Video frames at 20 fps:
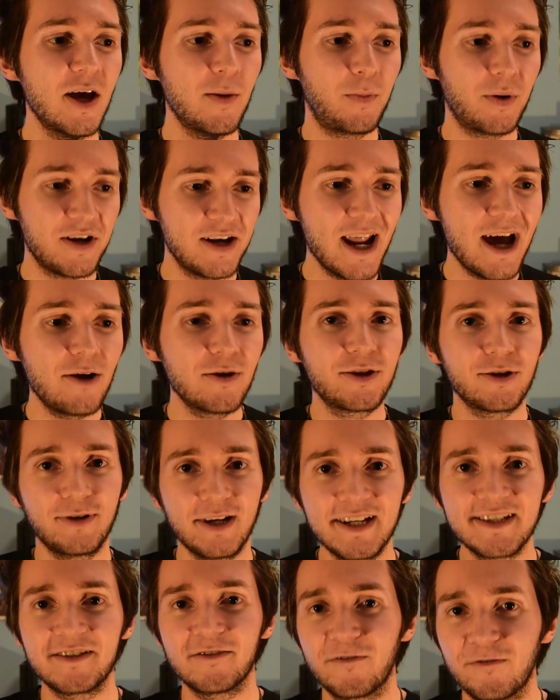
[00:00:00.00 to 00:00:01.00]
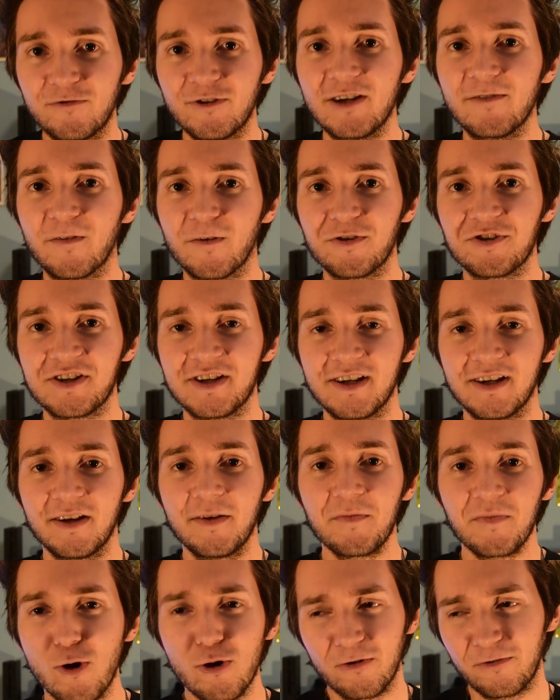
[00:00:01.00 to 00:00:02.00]
but now there is a free version,
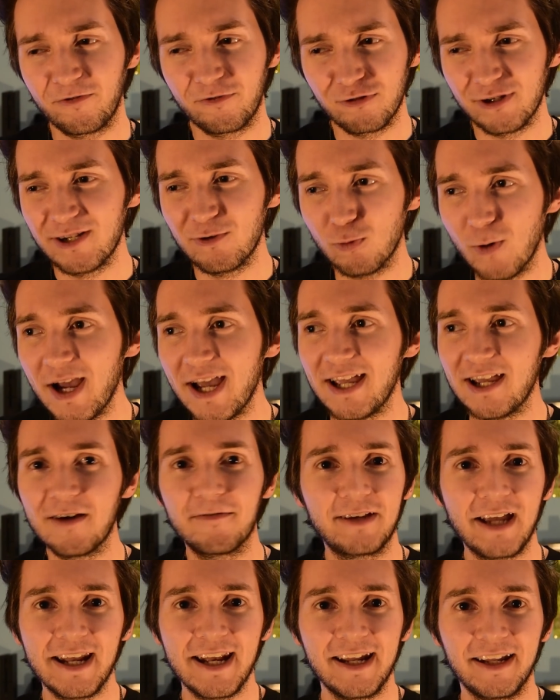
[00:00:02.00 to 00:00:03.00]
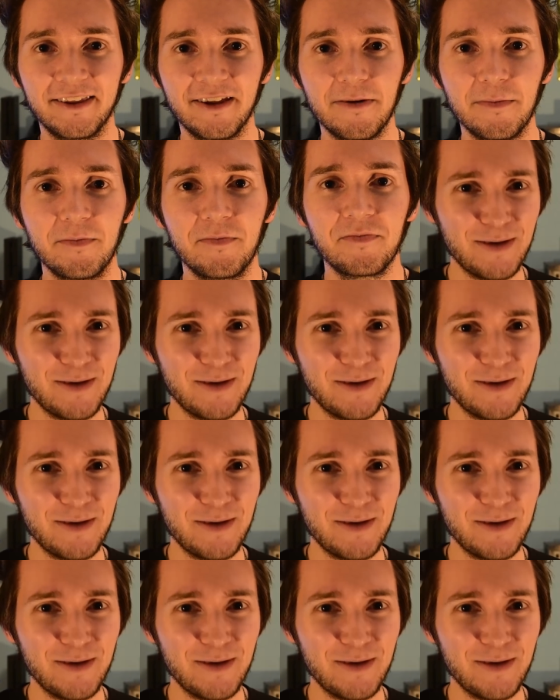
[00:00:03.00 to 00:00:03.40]
or free way of getting them.